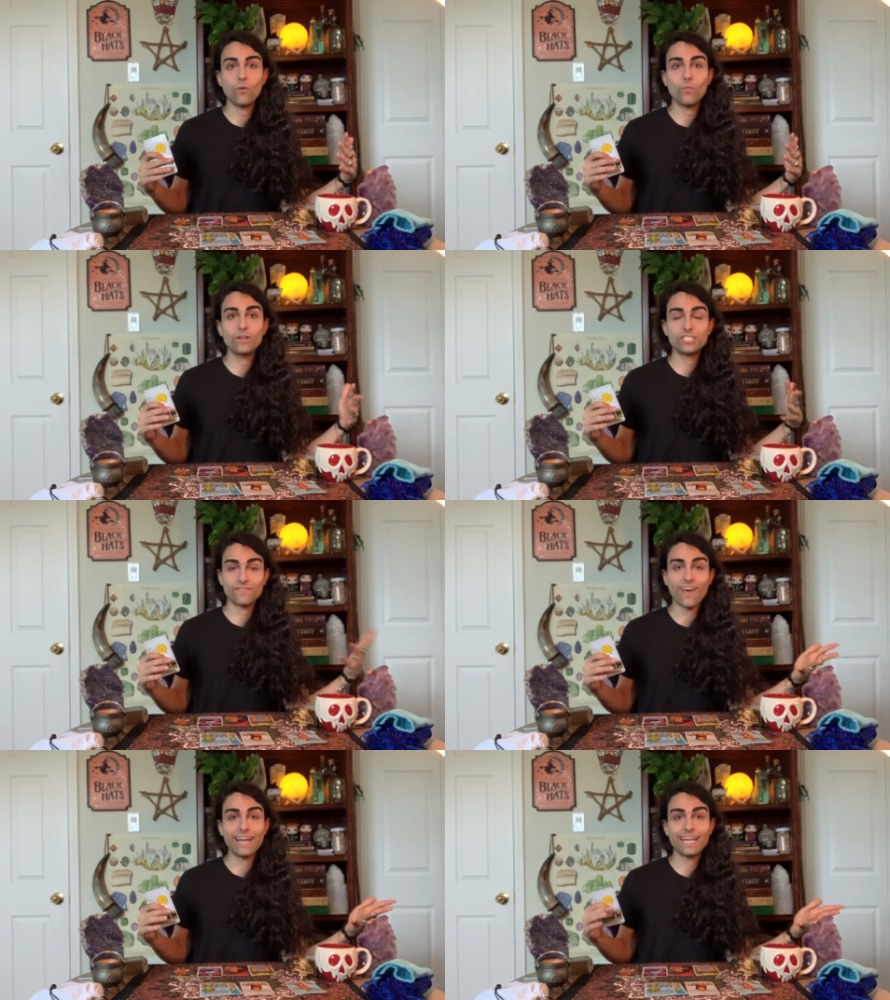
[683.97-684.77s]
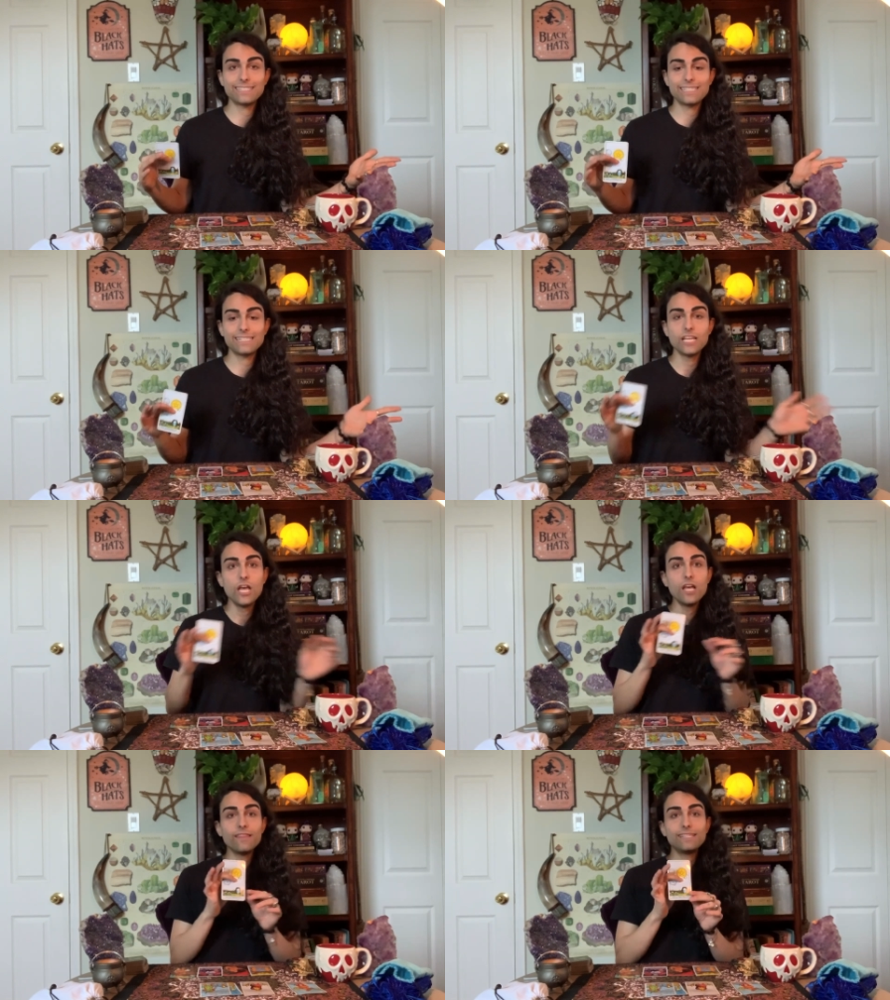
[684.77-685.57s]
which is finances,
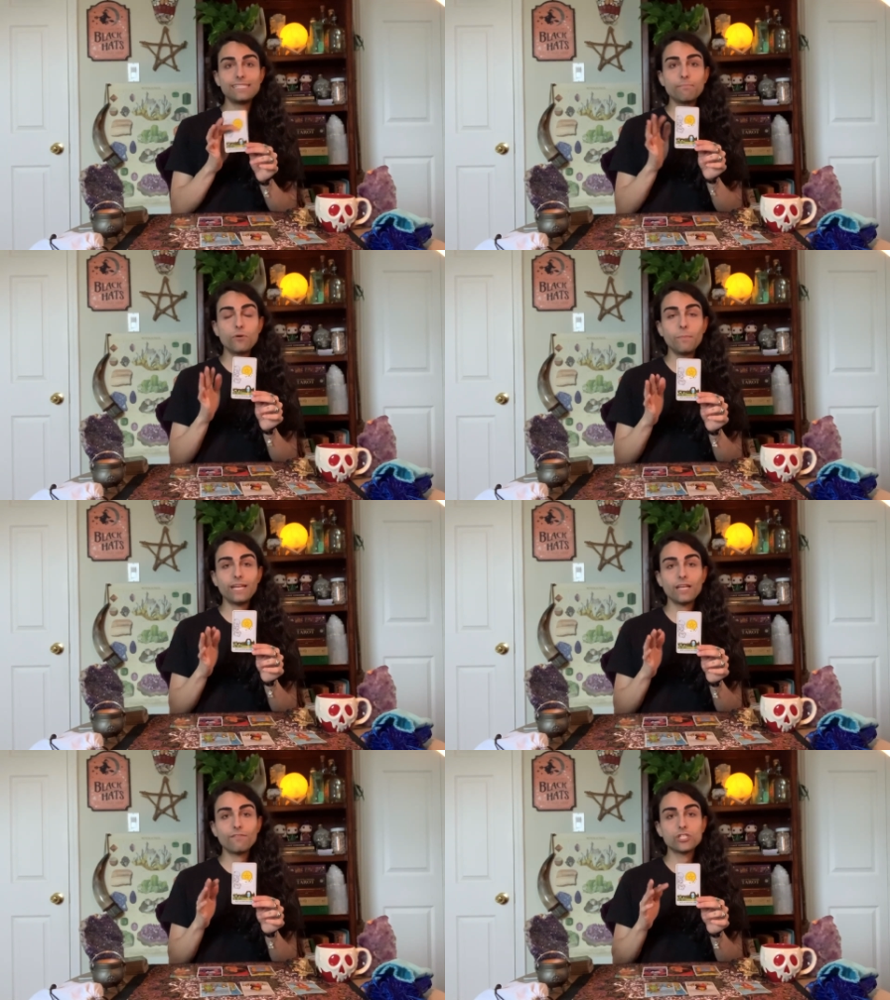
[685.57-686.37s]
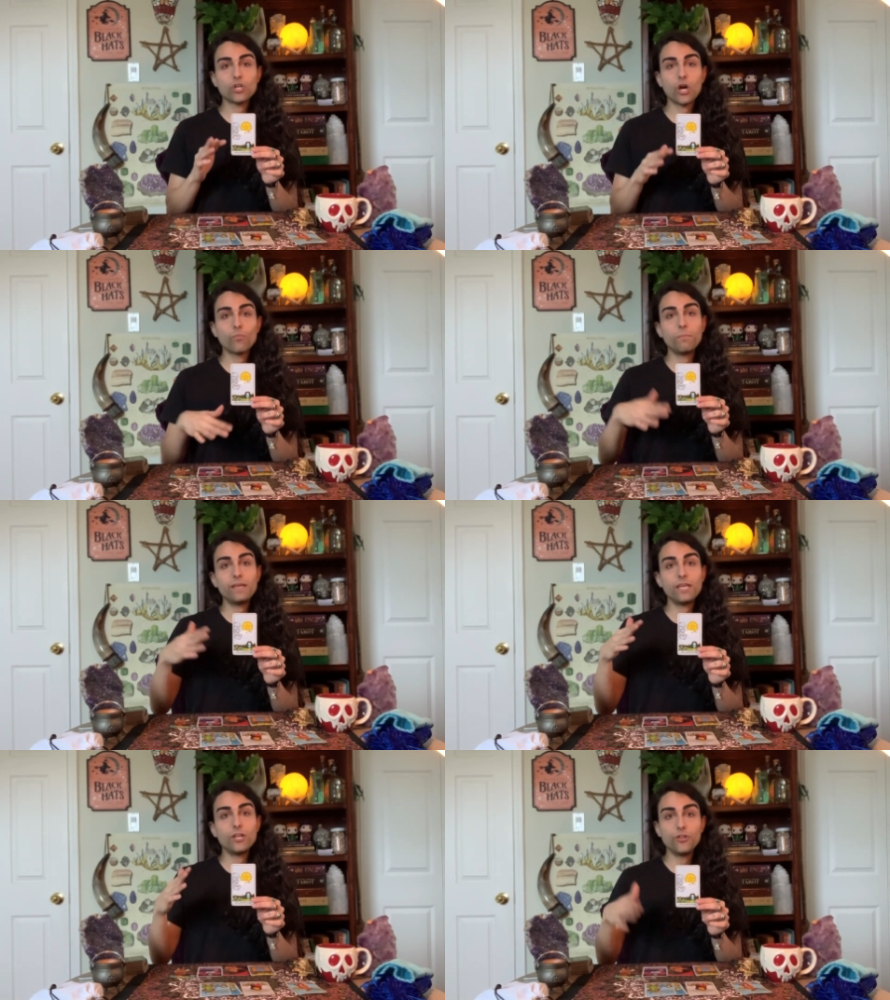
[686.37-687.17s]
the simple meaning of this card would
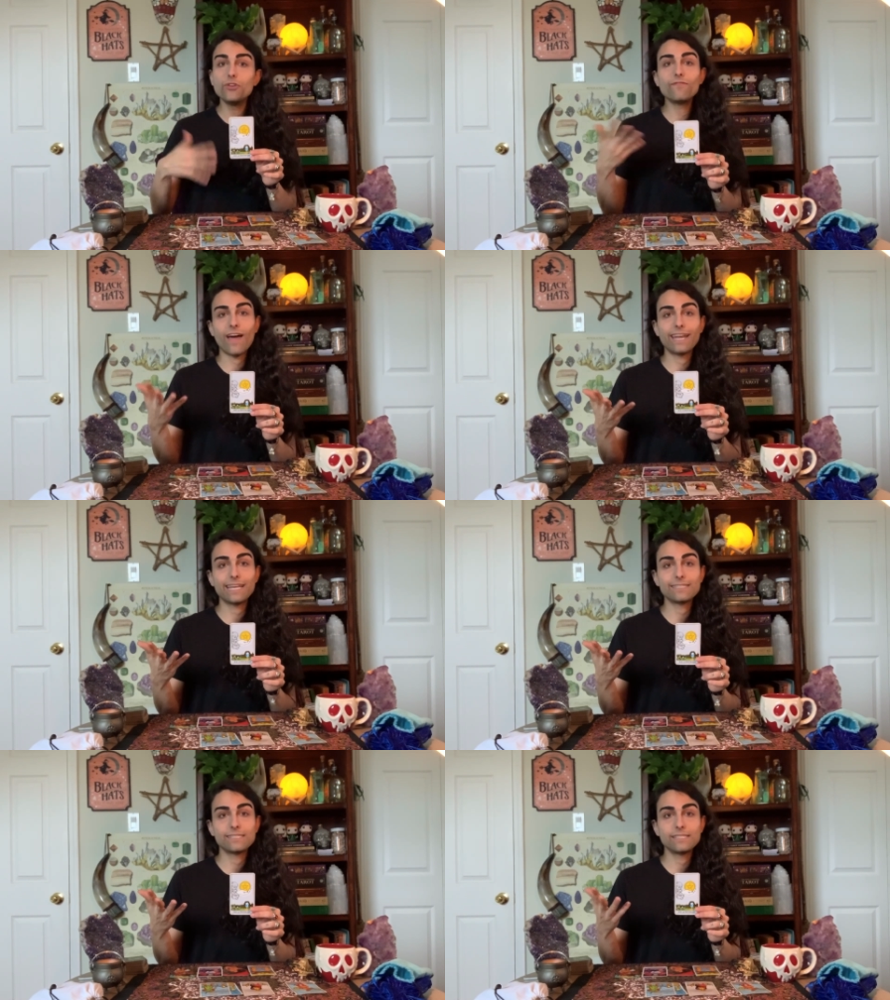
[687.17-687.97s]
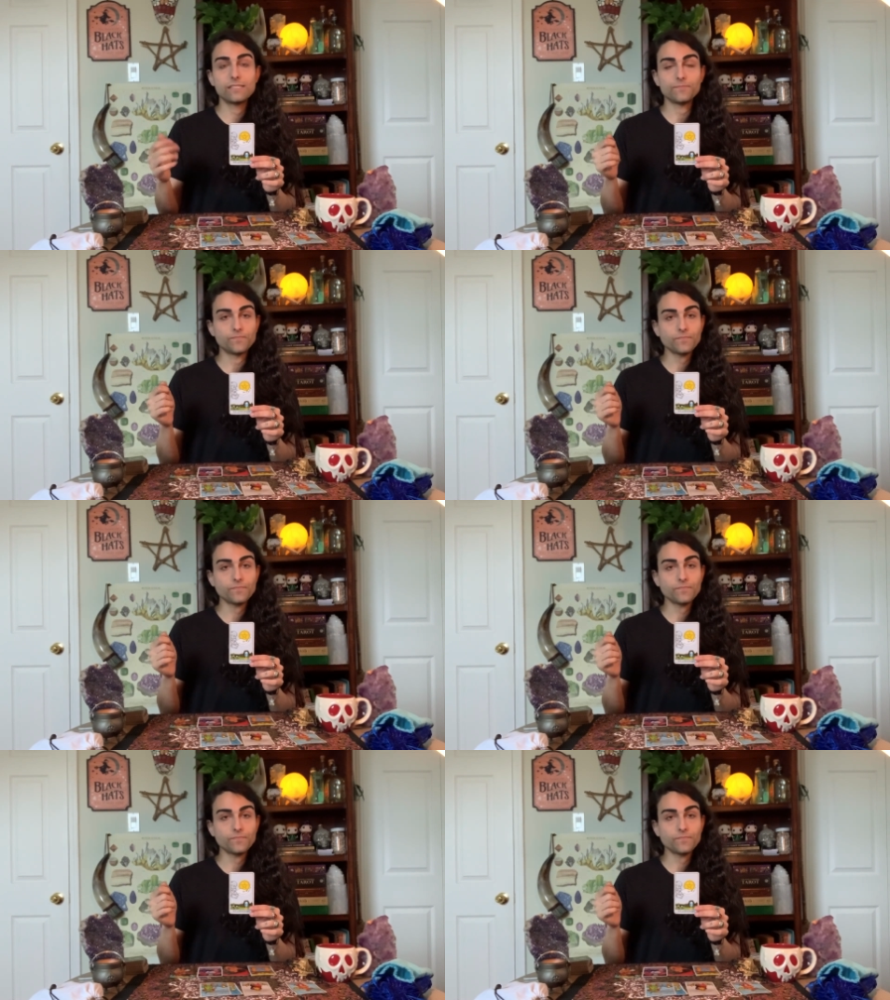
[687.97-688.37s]
be new finances,